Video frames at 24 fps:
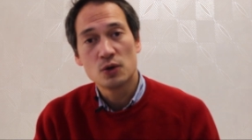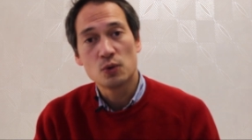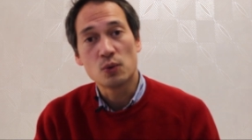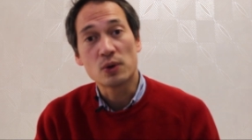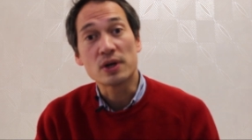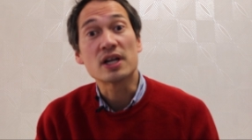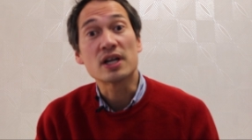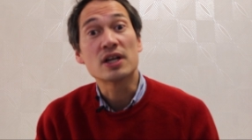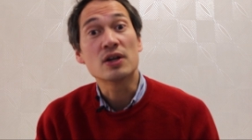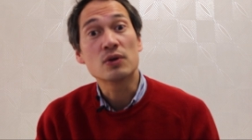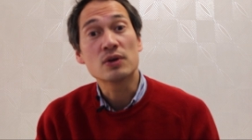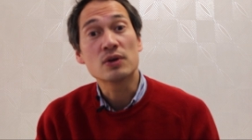
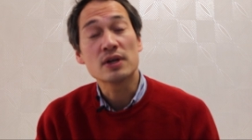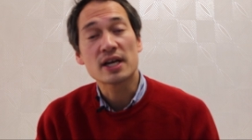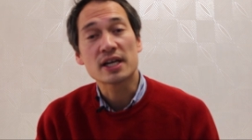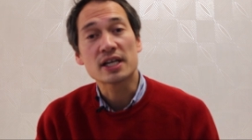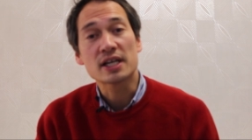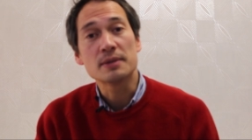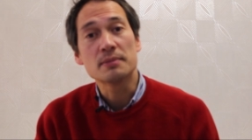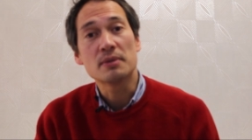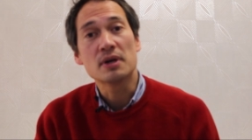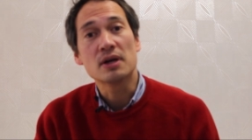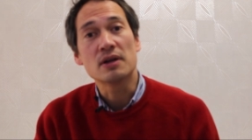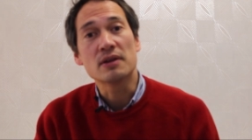What I don't
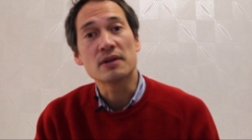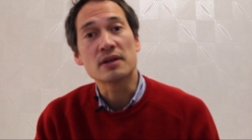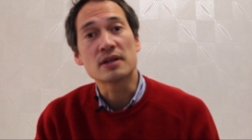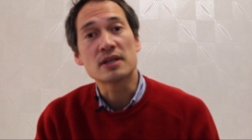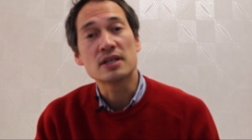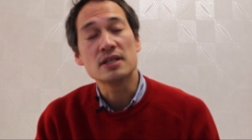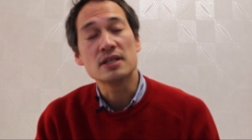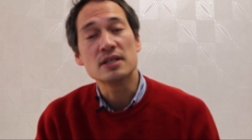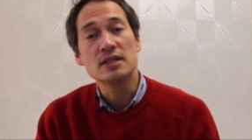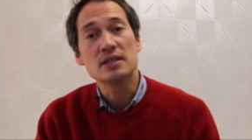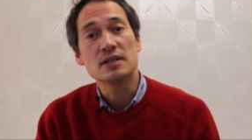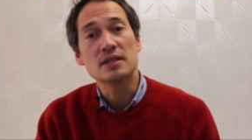like about the
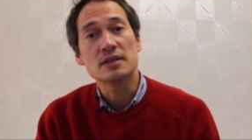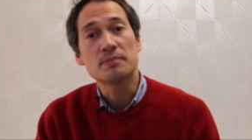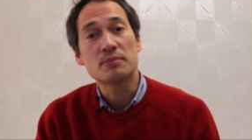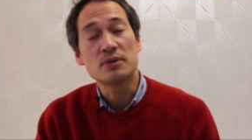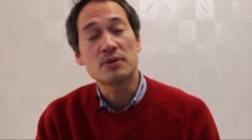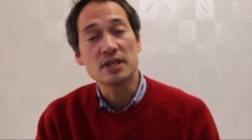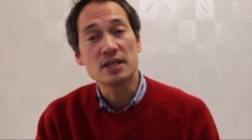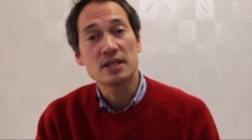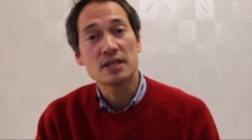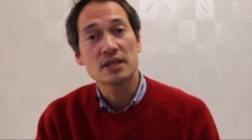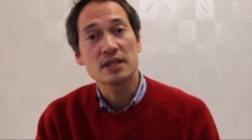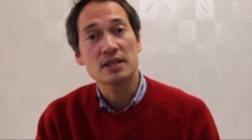key
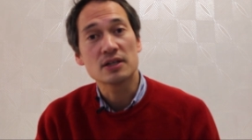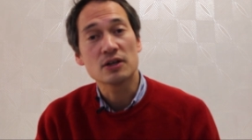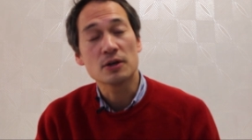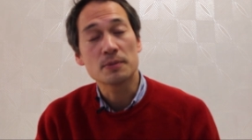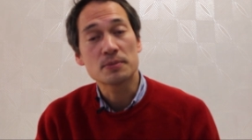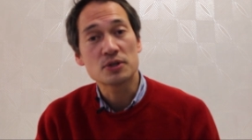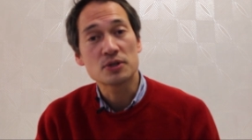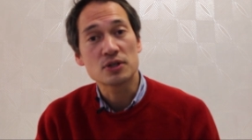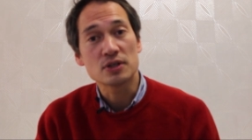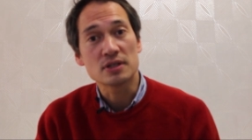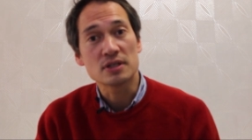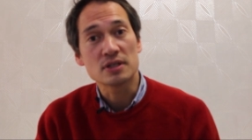pre-cut
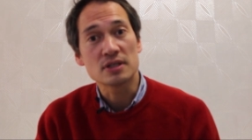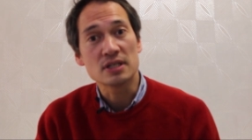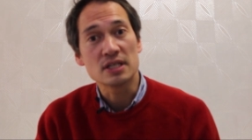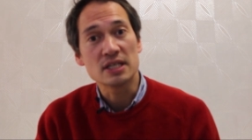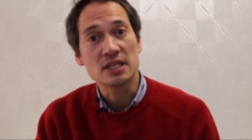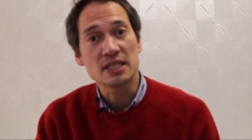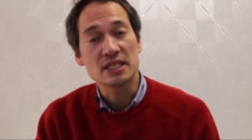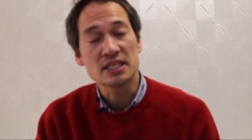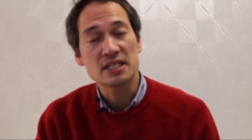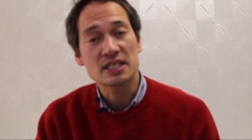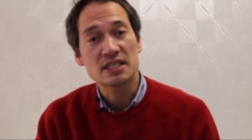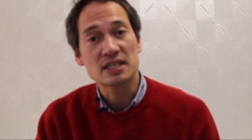option
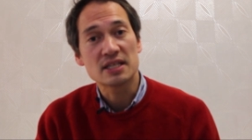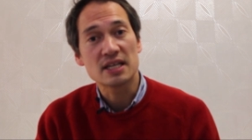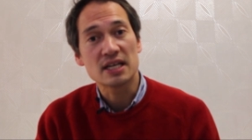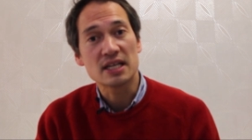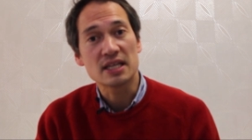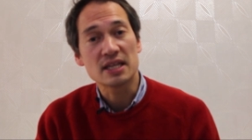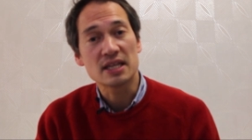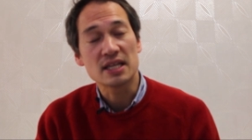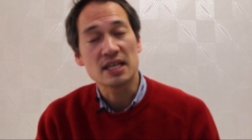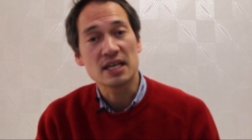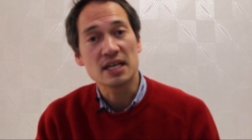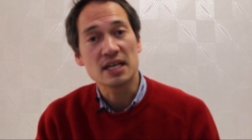is
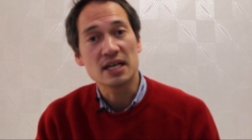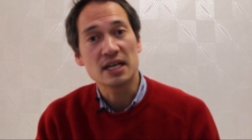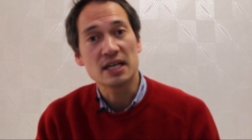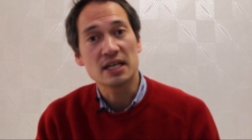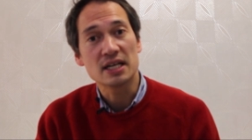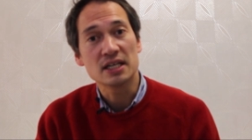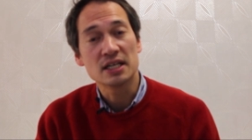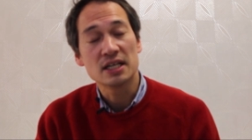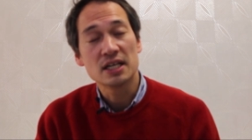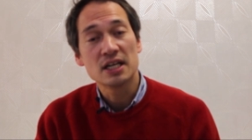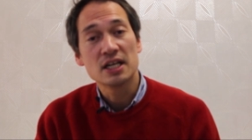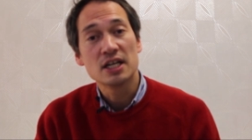that they
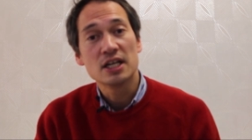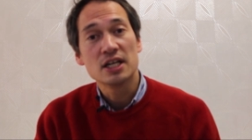are